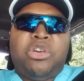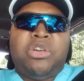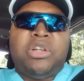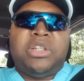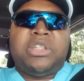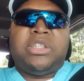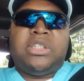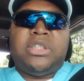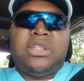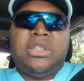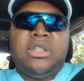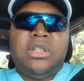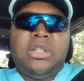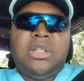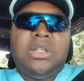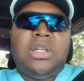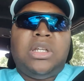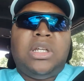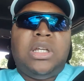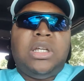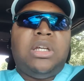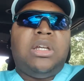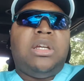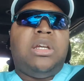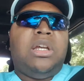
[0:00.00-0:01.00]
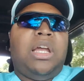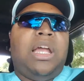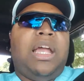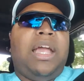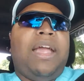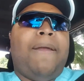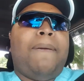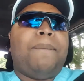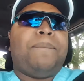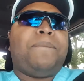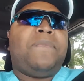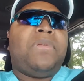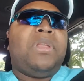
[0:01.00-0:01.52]
and first
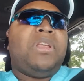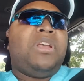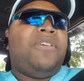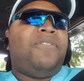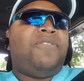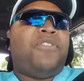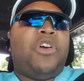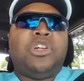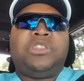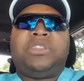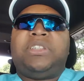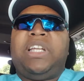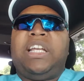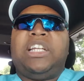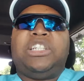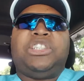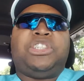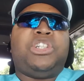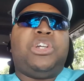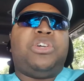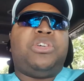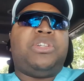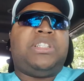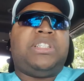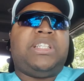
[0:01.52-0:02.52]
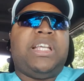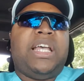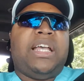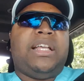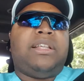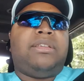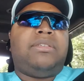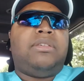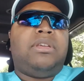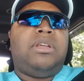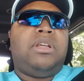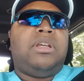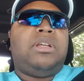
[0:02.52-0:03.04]
thing insurance said, like, oh yeah,
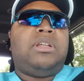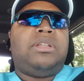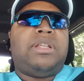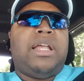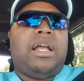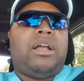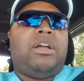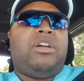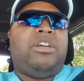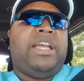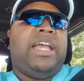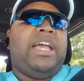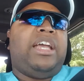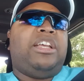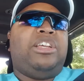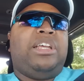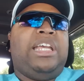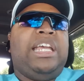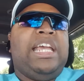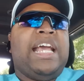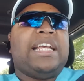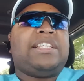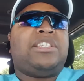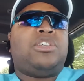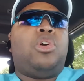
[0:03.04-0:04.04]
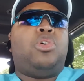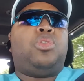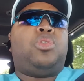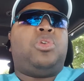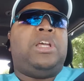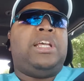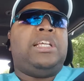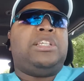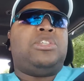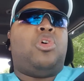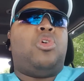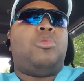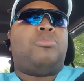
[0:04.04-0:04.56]
he has to go through his own property
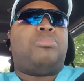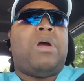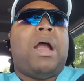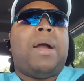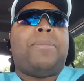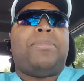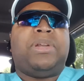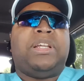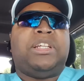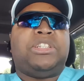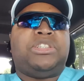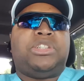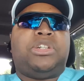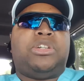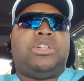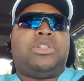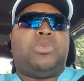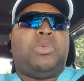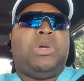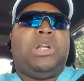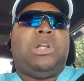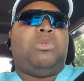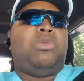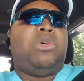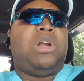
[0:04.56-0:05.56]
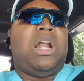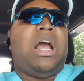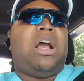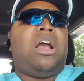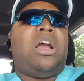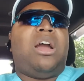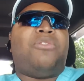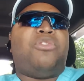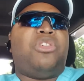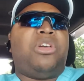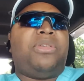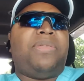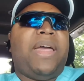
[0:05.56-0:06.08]
insurance. We're not covering that.
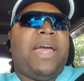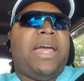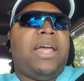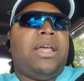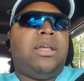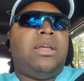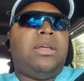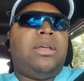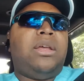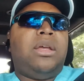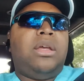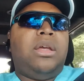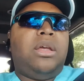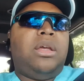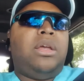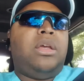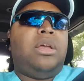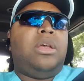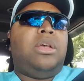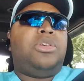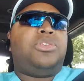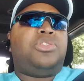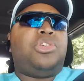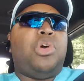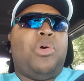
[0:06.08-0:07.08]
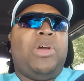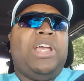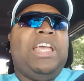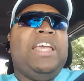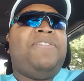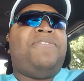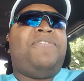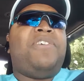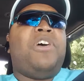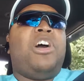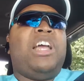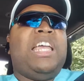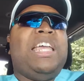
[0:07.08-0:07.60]
So he felt even more
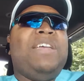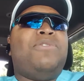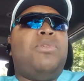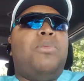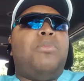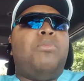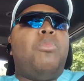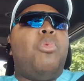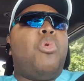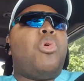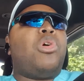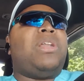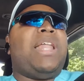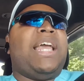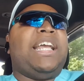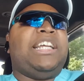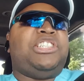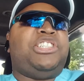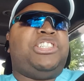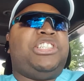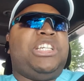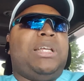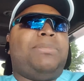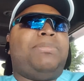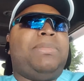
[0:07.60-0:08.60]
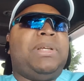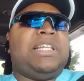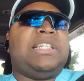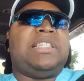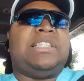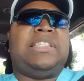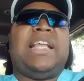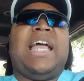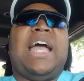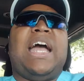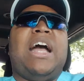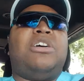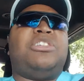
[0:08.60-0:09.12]
like shit, because now there's nothing
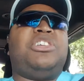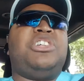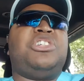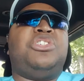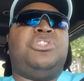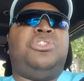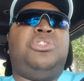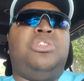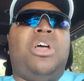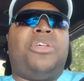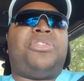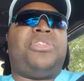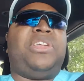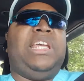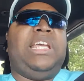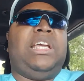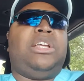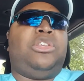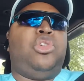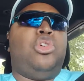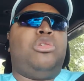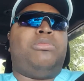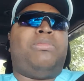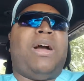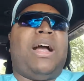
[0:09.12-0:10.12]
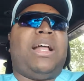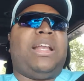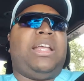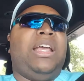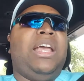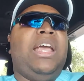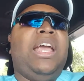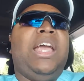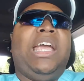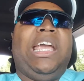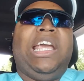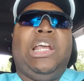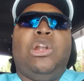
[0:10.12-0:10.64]
he could do about it. He don't have any
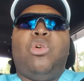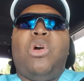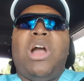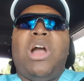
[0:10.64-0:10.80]
money,